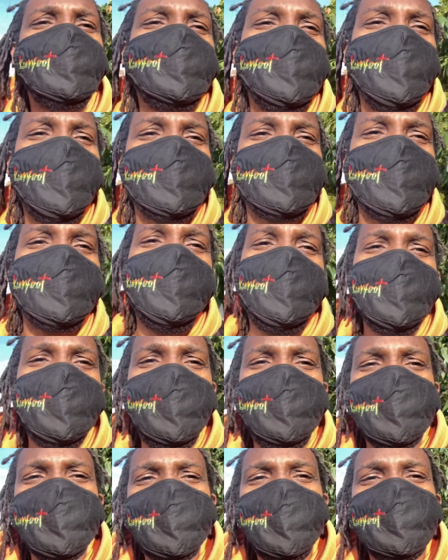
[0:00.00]
forget to like,
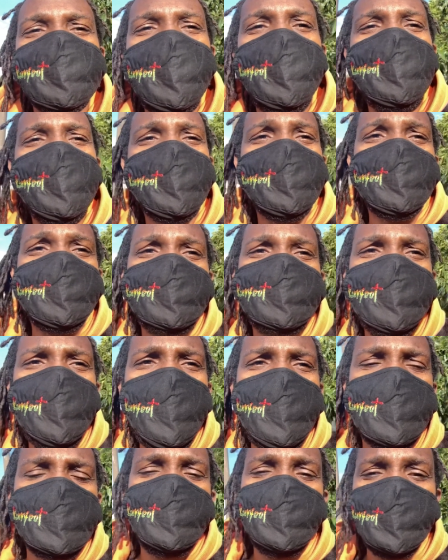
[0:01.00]
comment, subscribe and click the
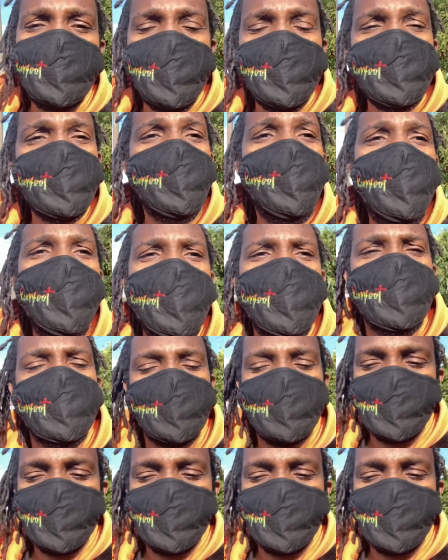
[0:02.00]
bell before you go.